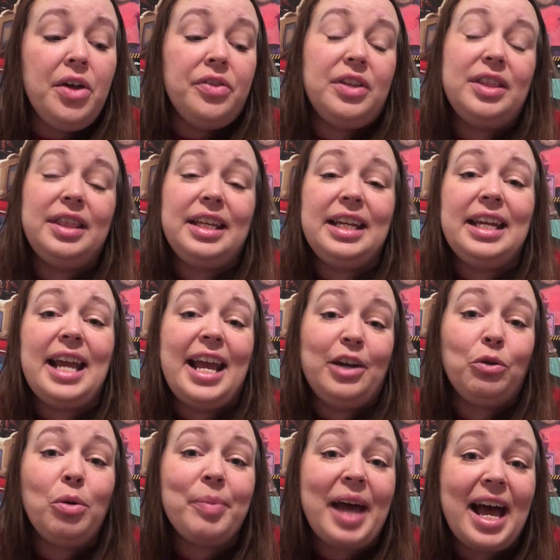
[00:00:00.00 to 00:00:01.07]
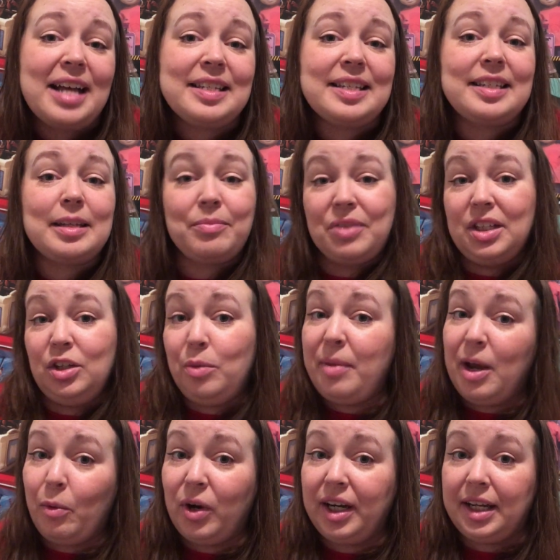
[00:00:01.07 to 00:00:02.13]
then the annual pass is something you
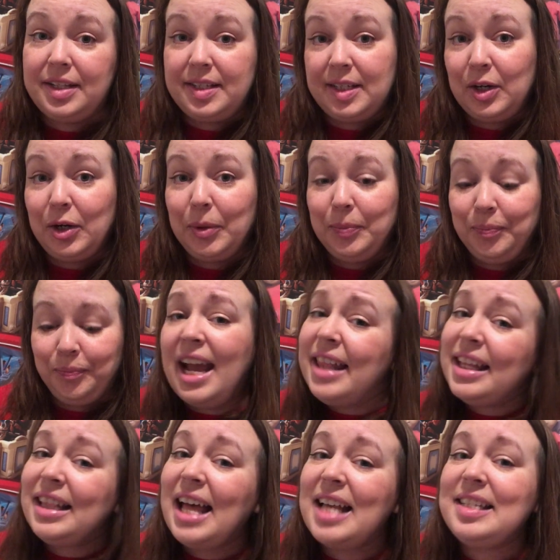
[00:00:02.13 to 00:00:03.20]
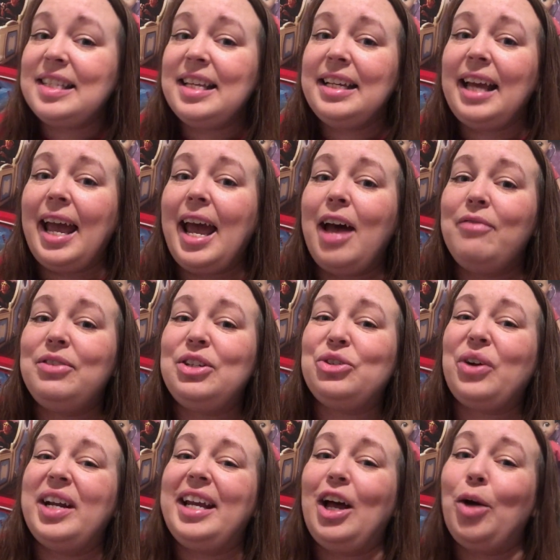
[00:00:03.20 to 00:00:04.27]
may wanna consider. And the last thing I have to
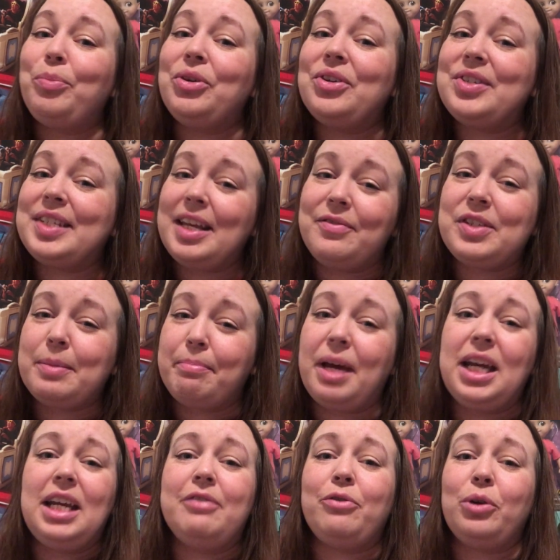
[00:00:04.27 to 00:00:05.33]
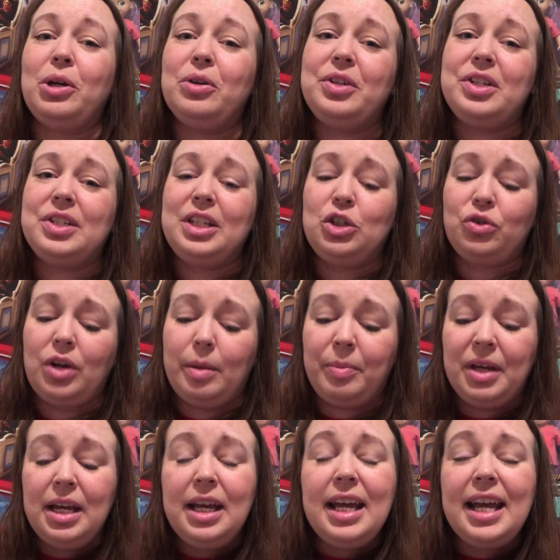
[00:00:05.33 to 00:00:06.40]
try to help you to save some money for your Disney
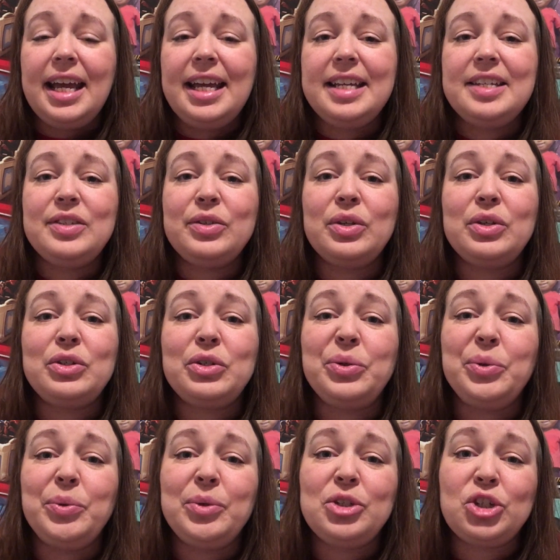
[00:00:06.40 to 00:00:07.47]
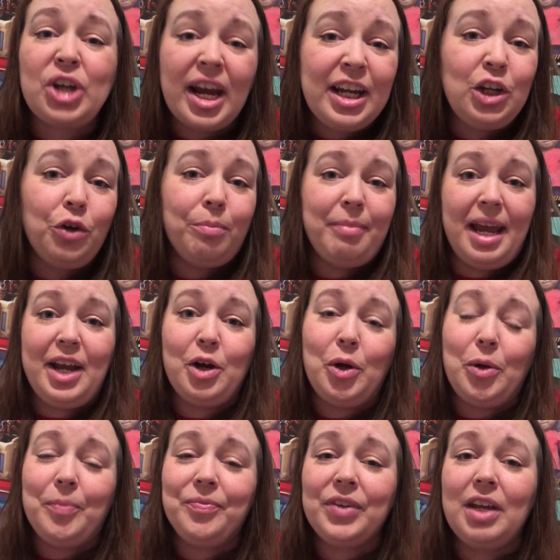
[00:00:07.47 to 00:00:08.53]
trip is to check your
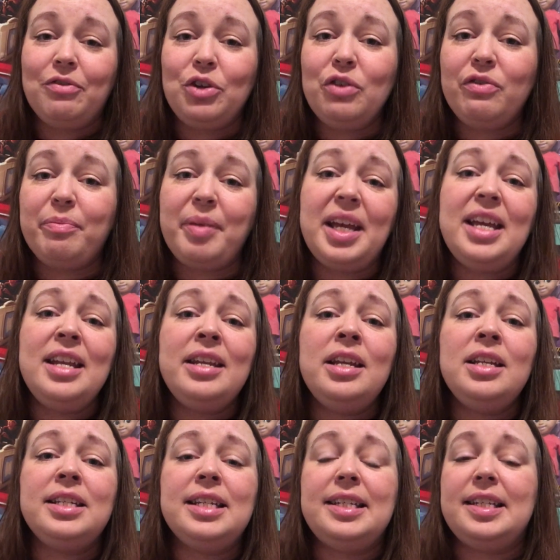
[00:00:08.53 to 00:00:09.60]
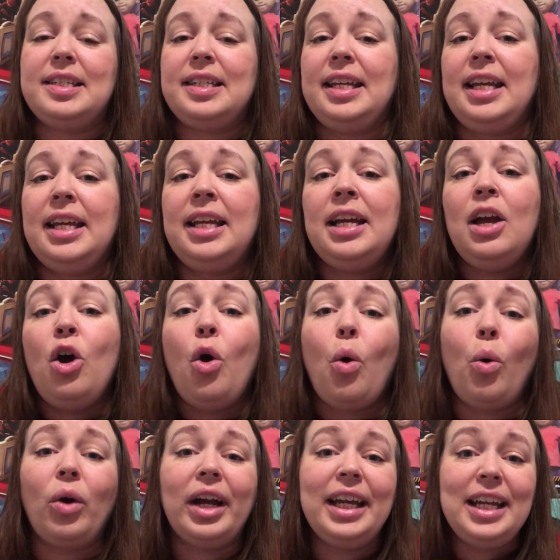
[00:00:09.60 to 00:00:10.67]
mail. If you've been to Disney
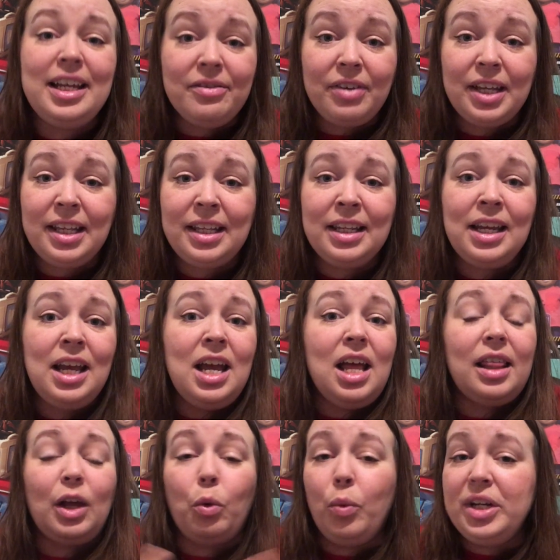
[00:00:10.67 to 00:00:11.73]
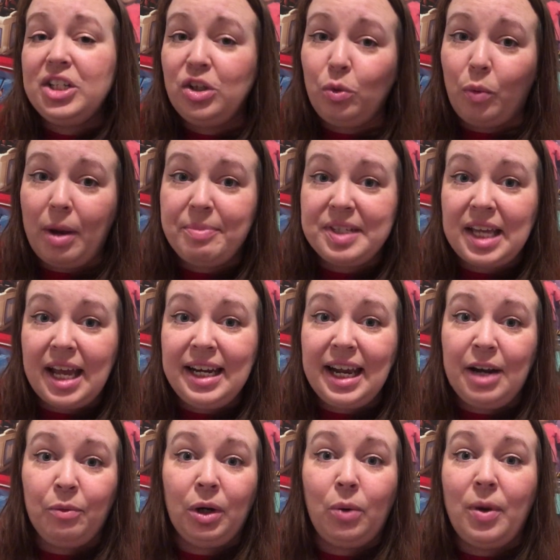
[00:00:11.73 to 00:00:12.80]
or even like went to the website
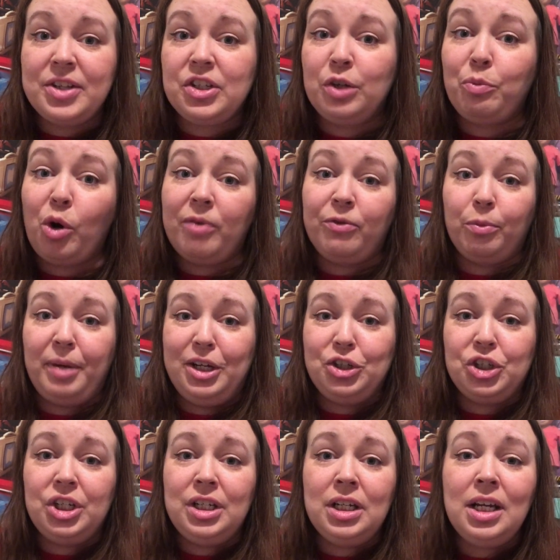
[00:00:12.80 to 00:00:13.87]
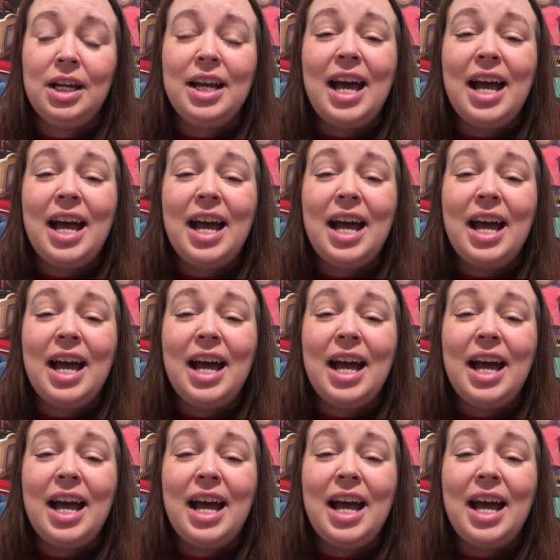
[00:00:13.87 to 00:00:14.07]
and requested more information,